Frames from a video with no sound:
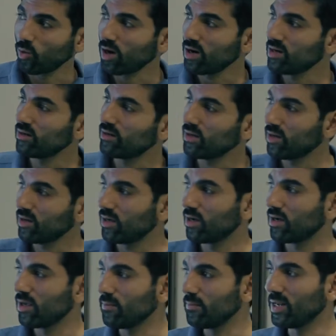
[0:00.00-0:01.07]
one
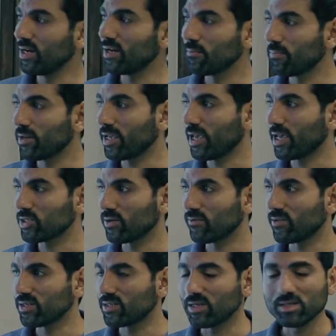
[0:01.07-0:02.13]
immediate implication of
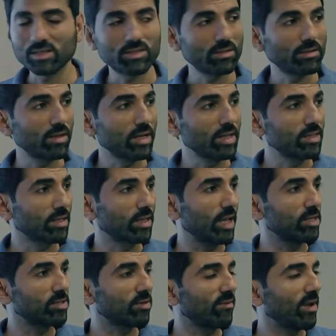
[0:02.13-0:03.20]
this is in the
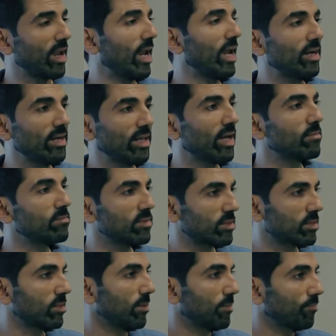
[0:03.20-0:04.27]
case of
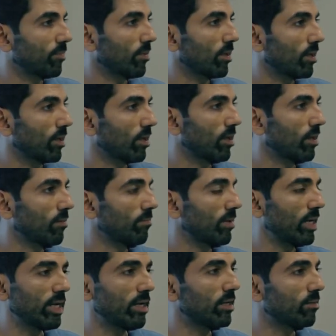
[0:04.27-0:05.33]
ATMs
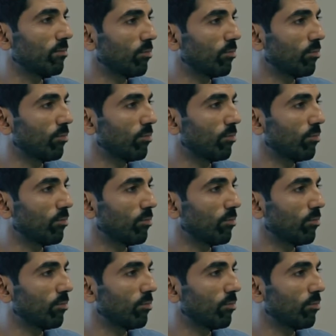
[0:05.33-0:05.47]
in India.